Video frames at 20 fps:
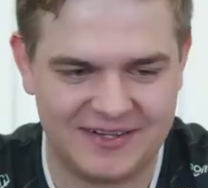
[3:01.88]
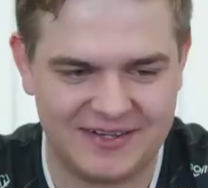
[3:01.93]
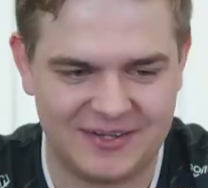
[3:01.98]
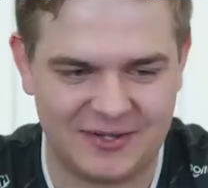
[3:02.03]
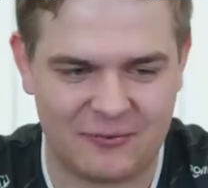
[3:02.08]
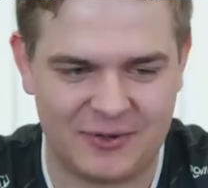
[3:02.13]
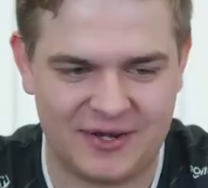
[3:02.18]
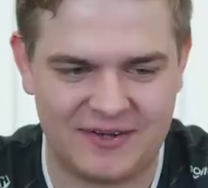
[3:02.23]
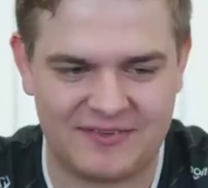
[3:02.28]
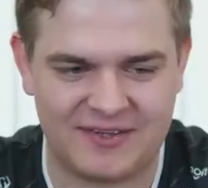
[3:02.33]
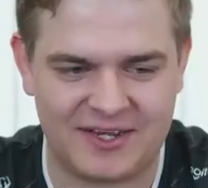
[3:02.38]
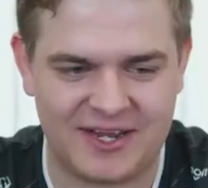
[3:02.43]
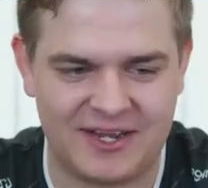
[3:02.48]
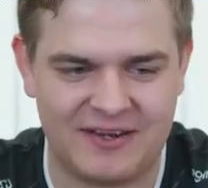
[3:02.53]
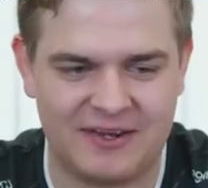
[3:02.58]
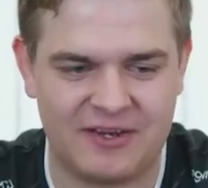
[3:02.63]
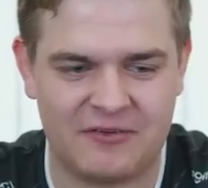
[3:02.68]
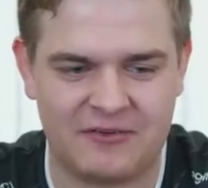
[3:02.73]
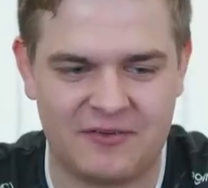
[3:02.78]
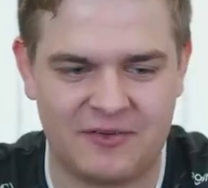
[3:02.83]
The ways that
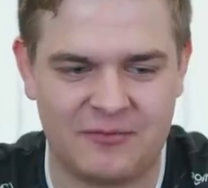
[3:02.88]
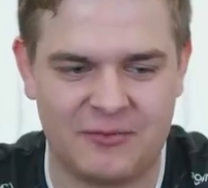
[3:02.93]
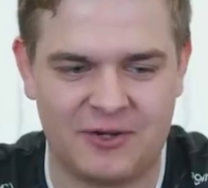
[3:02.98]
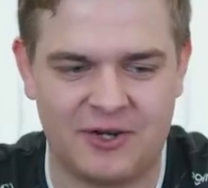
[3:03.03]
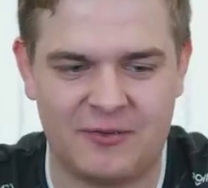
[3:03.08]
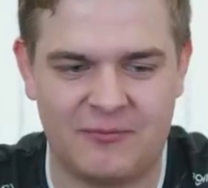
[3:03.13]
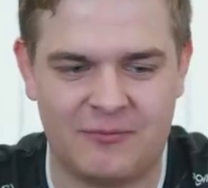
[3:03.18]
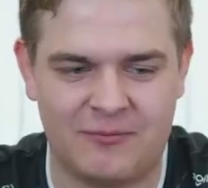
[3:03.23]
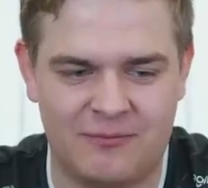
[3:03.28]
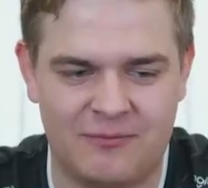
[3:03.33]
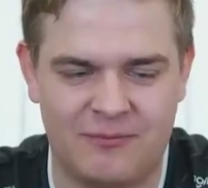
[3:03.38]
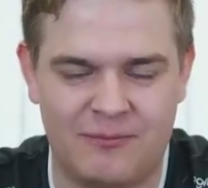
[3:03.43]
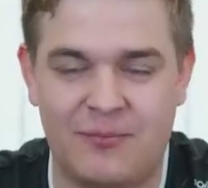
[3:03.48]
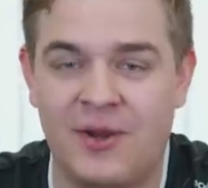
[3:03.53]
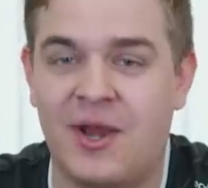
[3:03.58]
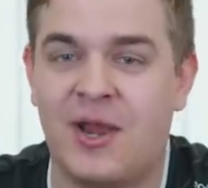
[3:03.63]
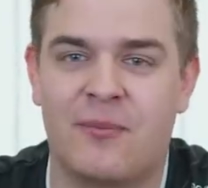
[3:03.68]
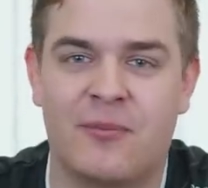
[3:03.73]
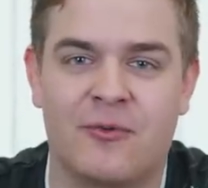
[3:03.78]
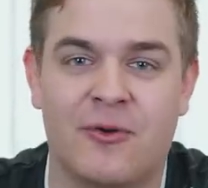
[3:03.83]
I lift is when I
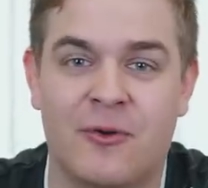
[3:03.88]
pick up